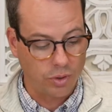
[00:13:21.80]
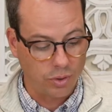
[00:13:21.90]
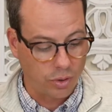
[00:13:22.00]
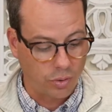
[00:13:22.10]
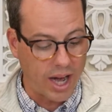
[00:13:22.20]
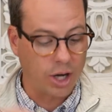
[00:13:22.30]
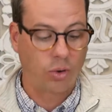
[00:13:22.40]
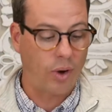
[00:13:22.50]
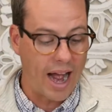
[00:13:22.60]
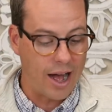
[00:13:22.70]
great
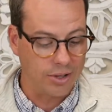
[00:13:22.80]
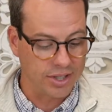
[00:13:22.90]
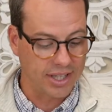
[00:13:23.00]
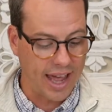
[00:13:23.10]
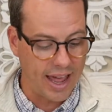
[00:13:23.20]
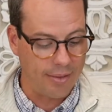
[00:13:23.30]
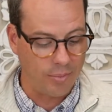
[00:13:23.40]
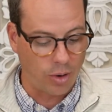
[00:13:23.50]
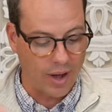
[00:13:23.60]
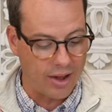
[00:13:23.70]
crowds came
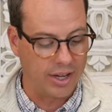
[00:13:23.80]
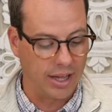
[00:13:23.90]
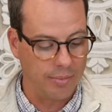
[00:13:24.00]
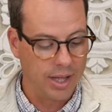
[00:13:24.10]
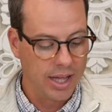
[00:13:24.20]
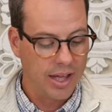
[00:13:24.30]
around him